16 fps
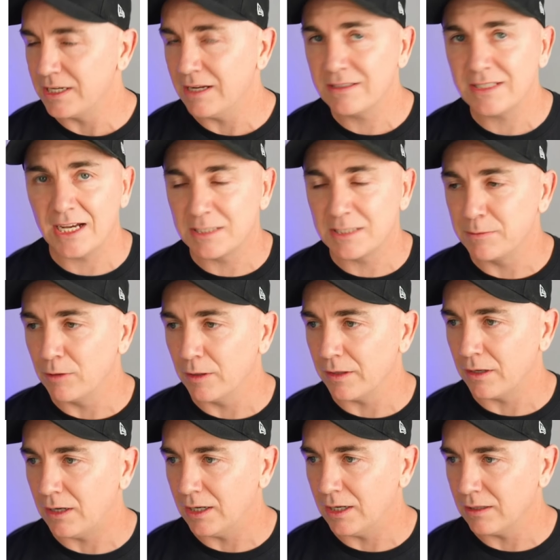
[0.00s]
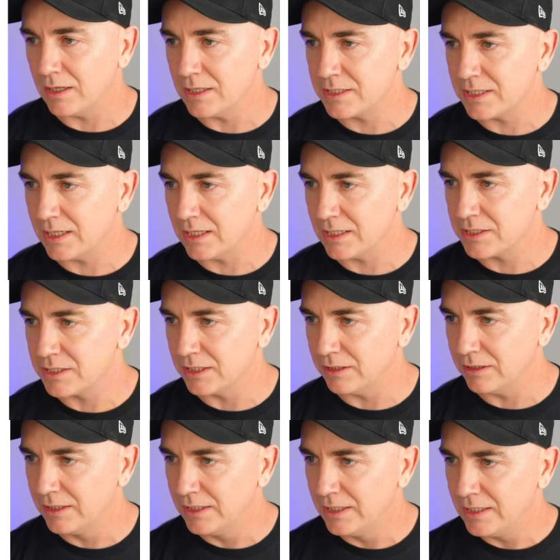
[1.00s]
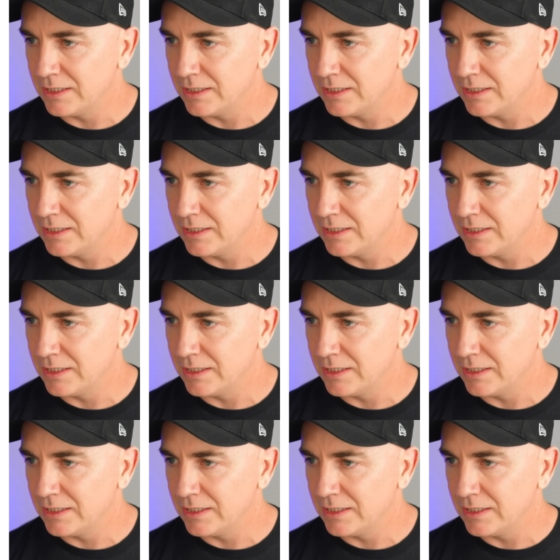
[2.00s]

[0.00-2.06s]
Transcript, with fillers: So now it's asking me what the highlights are. So